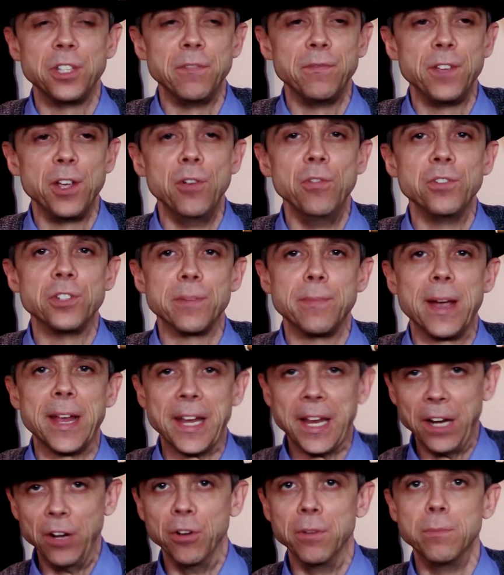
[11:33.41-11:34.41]
the views and
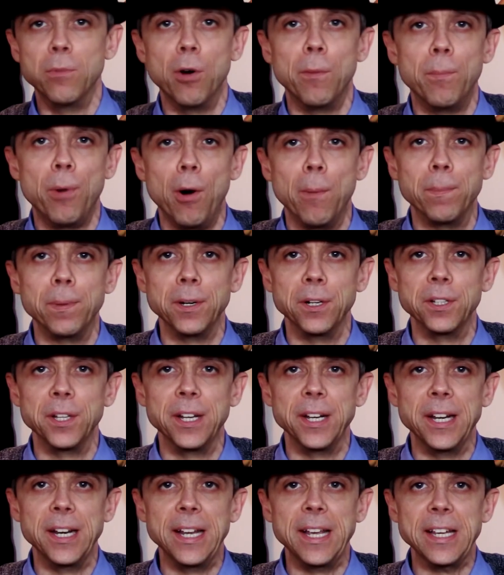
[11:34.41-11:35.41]
make it look more popular
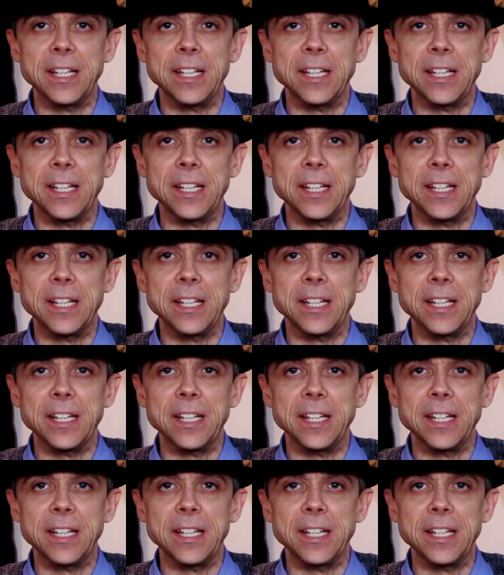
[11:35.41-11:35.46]
than it